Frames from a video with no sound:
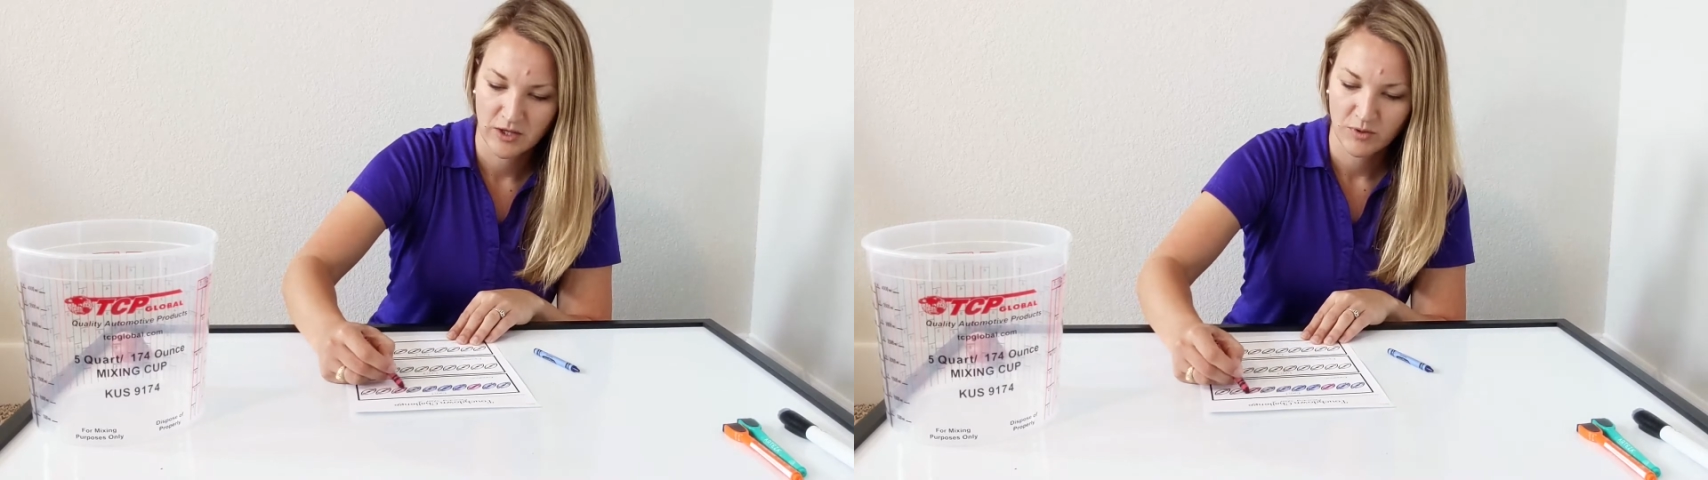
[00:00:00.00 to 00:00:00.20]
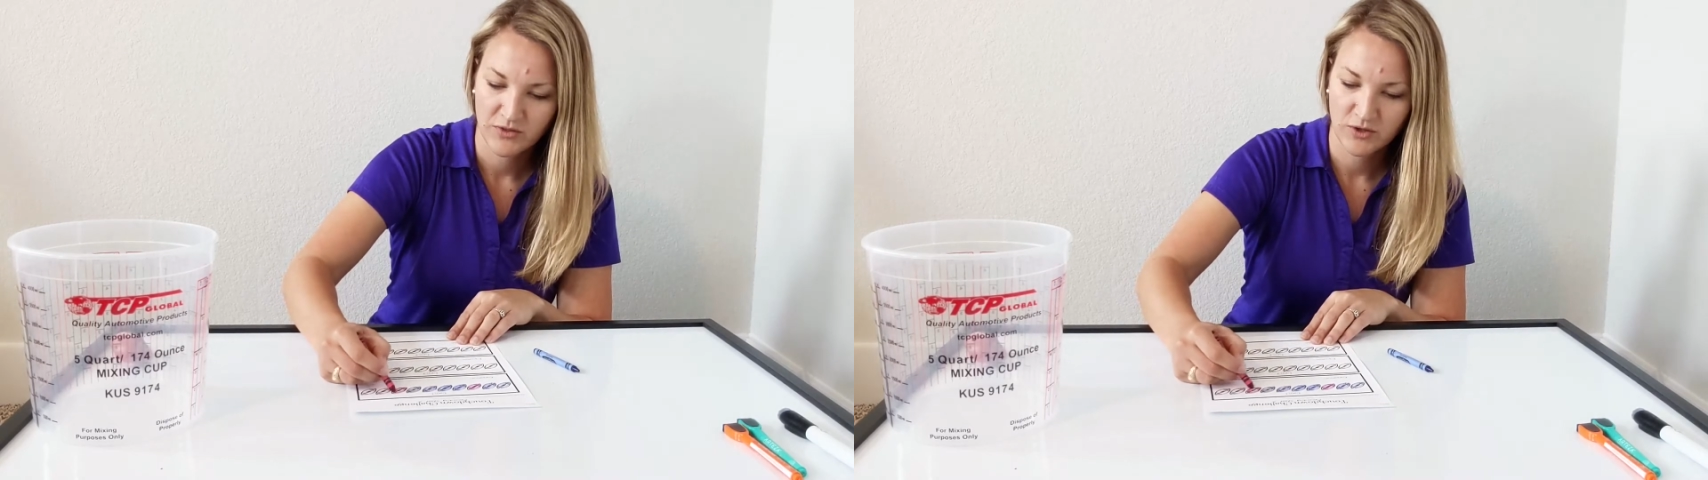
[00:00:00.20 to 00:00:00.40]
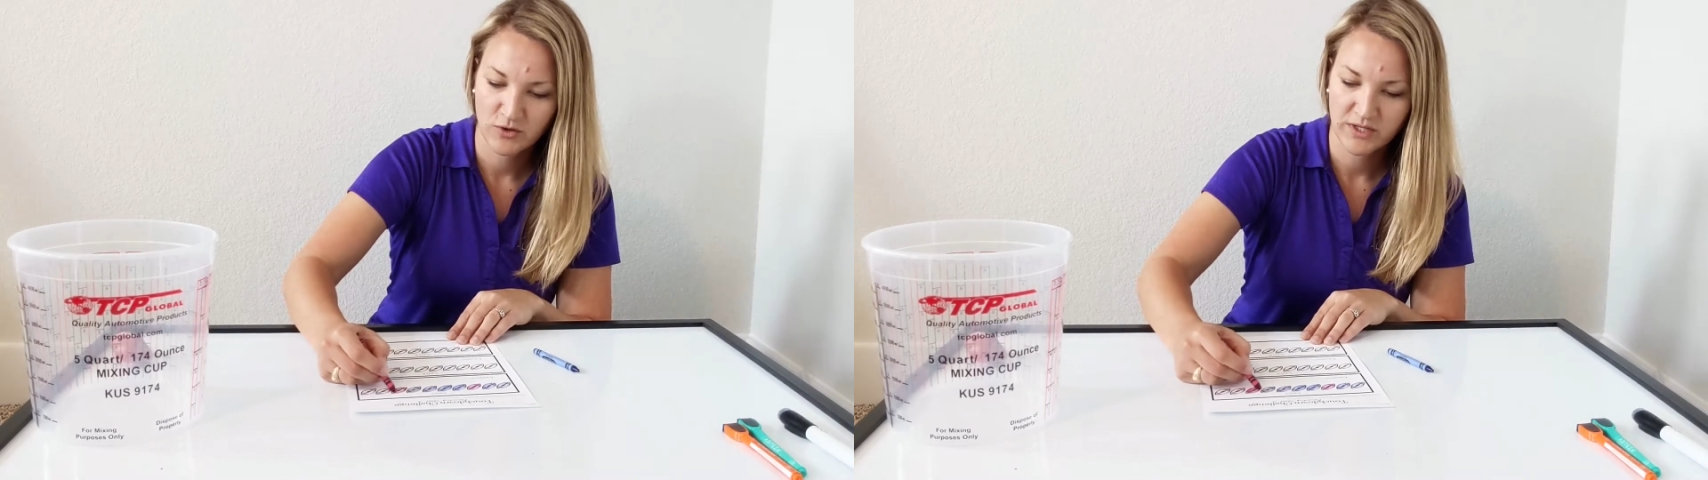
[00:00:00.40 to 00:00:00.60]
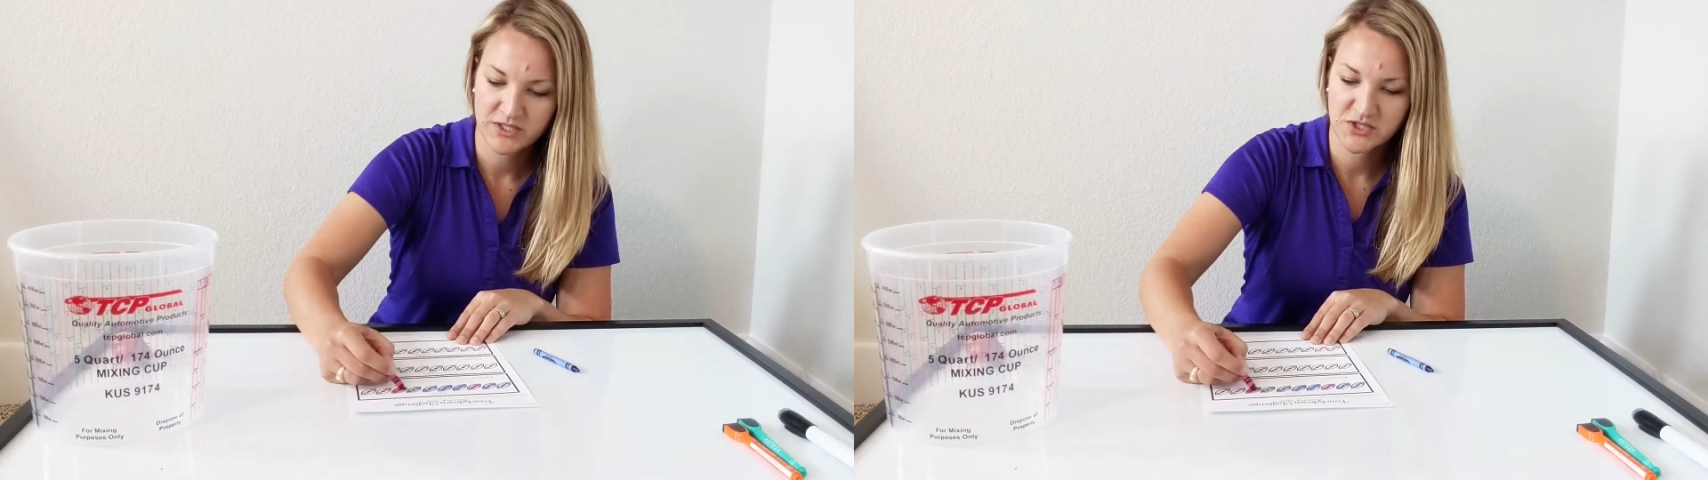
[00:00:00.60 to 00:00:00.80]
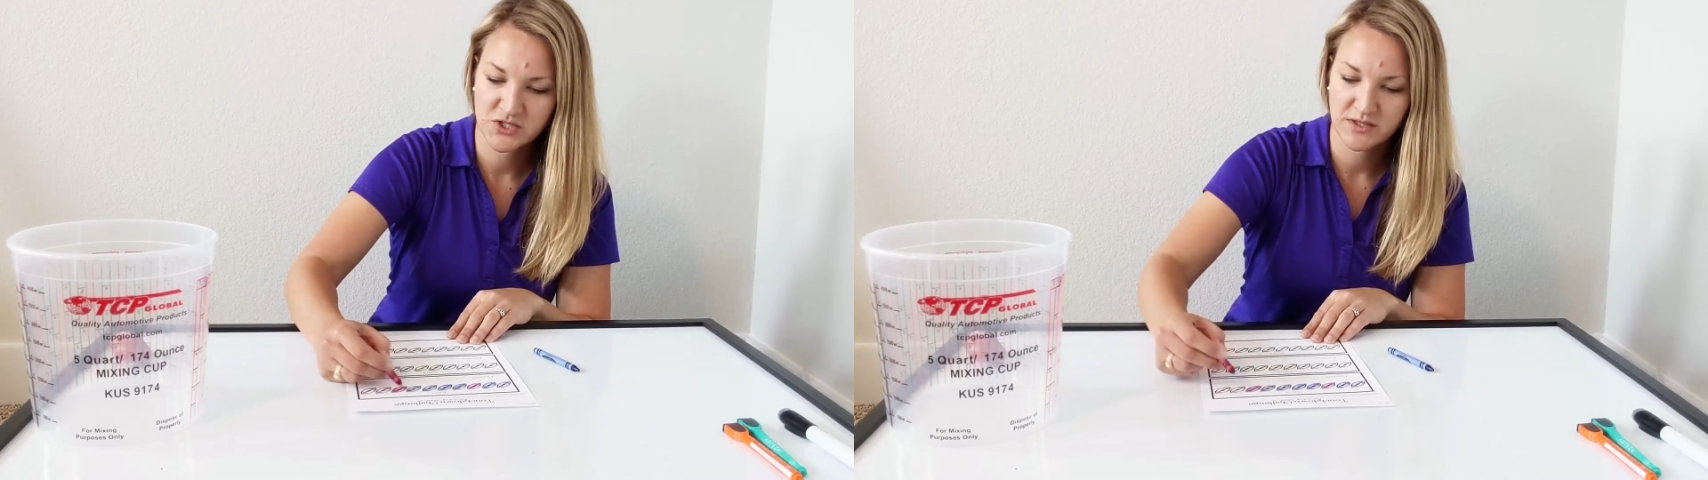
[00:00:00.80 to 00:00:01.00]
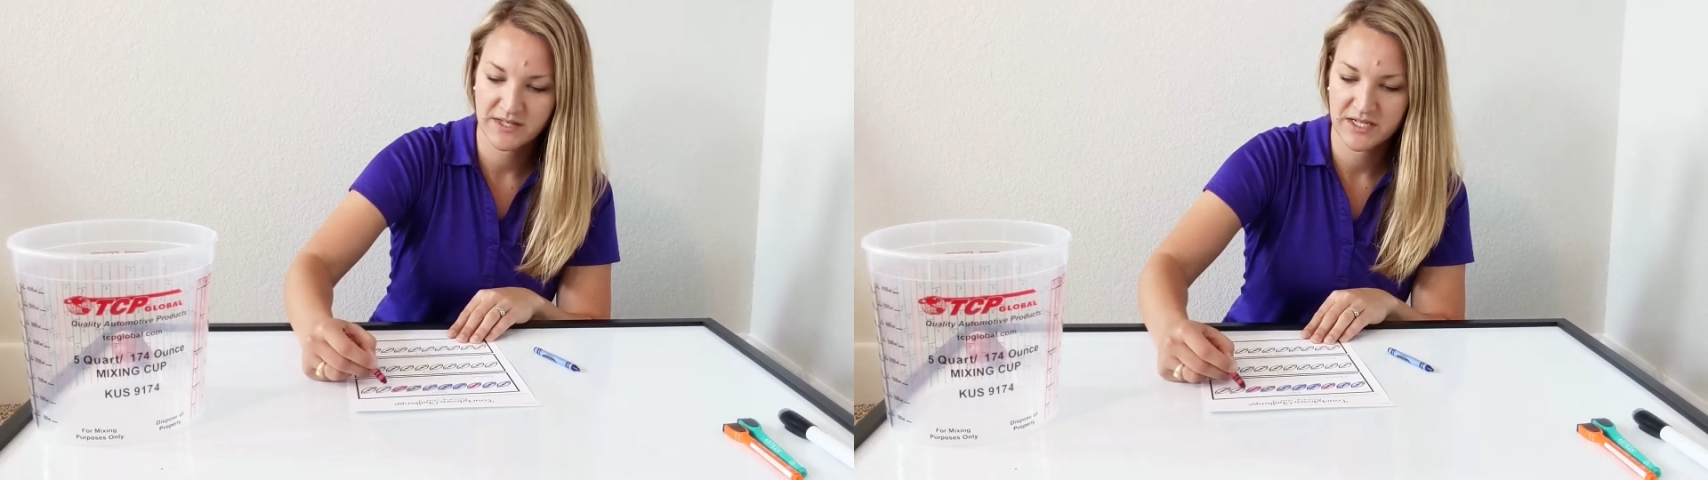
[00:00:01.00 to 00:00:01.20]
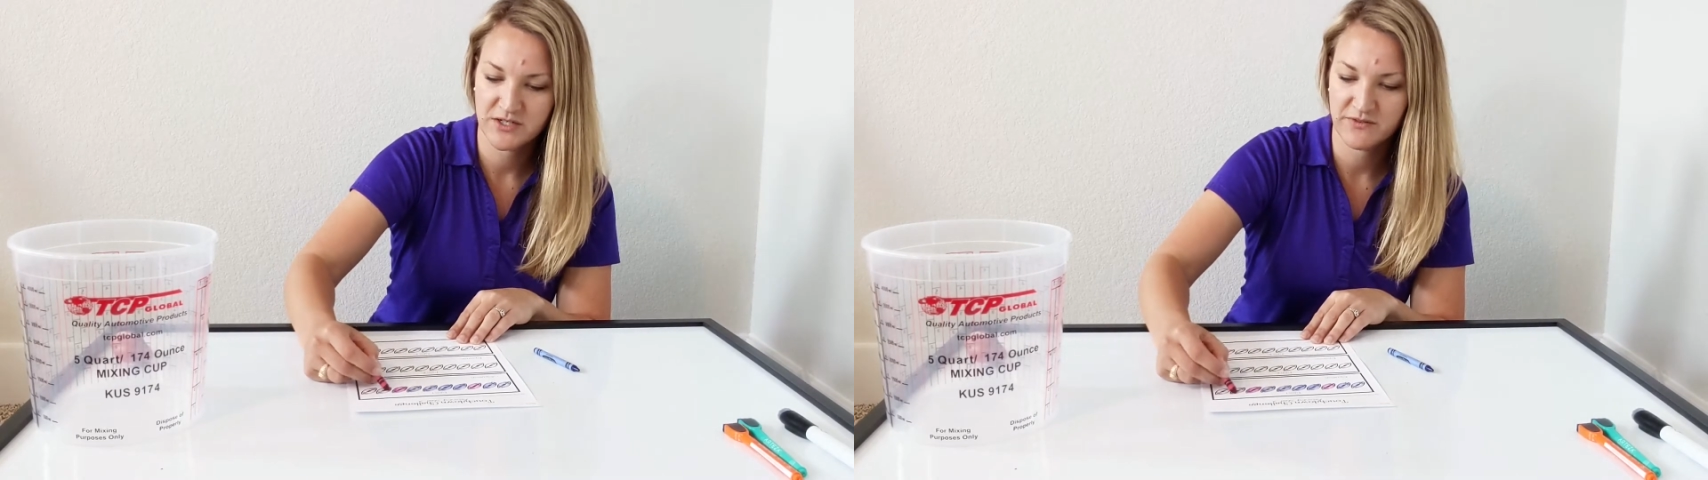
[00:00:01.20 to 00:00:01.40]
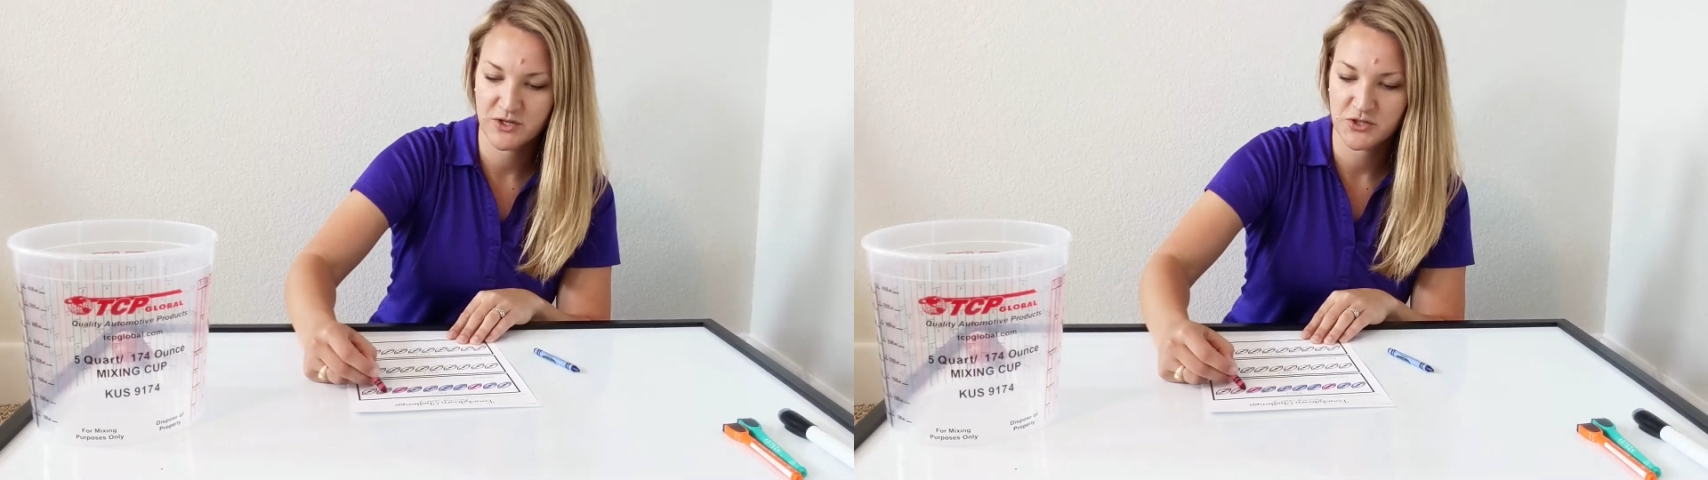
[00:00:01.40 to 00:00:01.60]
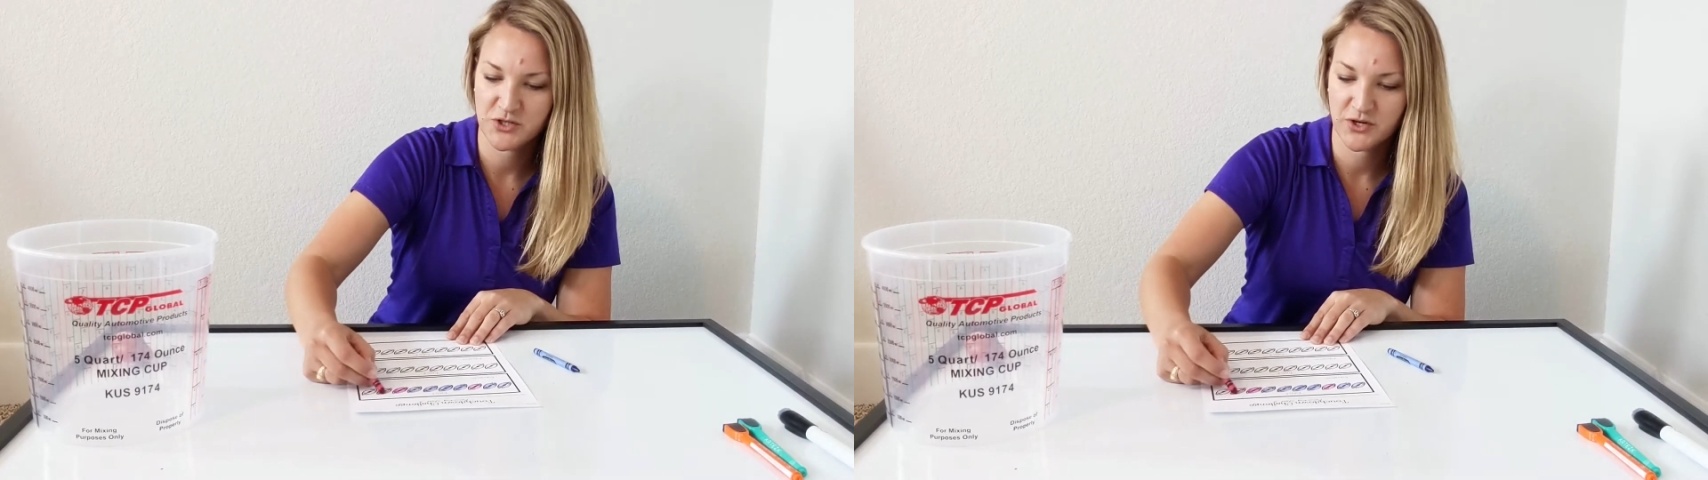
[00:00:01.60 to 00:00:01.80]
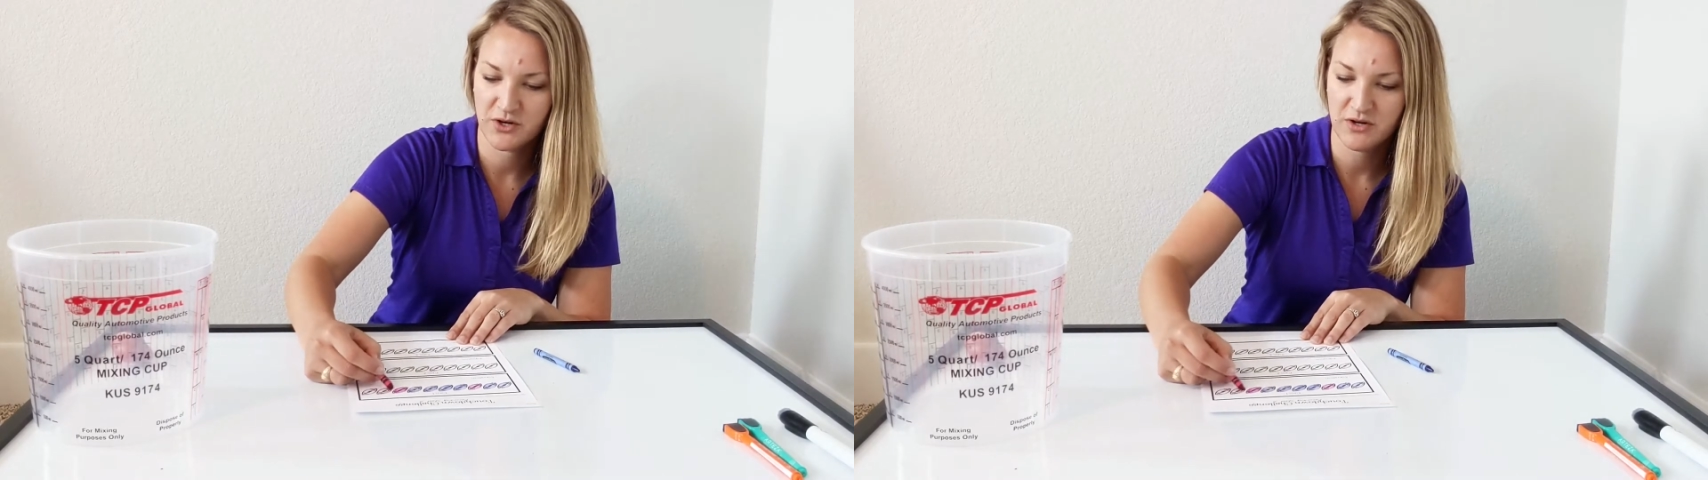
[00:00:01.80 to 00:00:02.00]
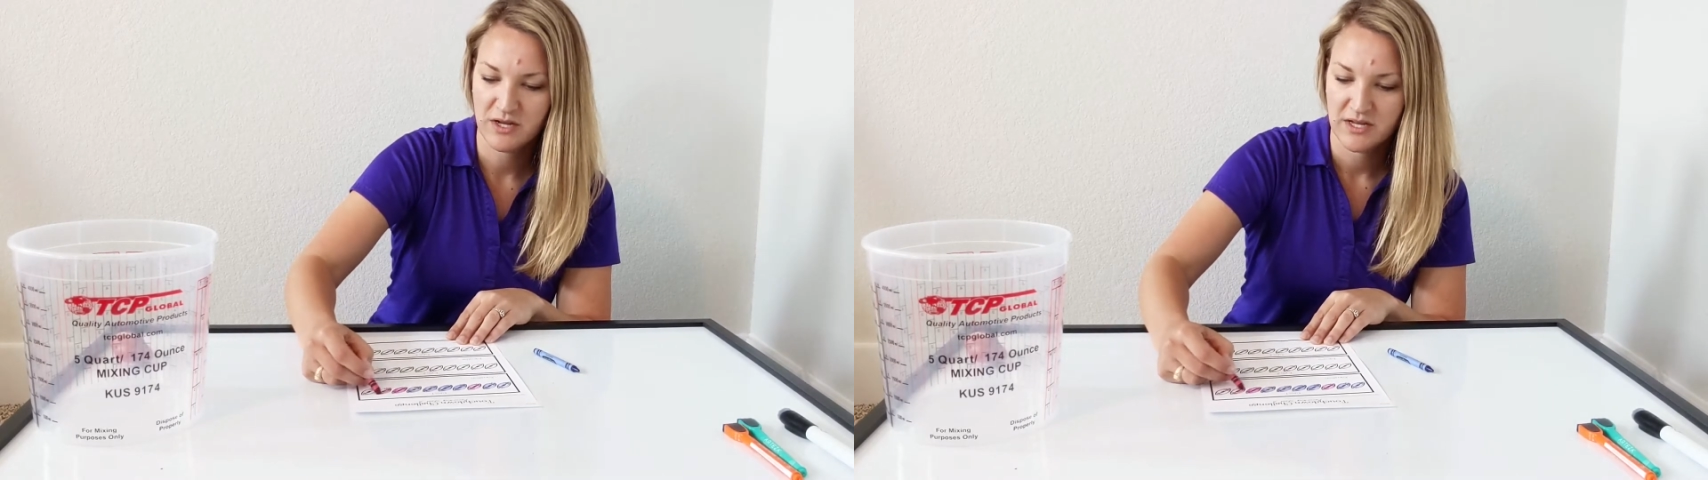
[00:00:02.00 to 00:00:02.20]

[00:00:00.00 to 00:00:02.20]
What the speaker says: What they're going to do at the end of their turn,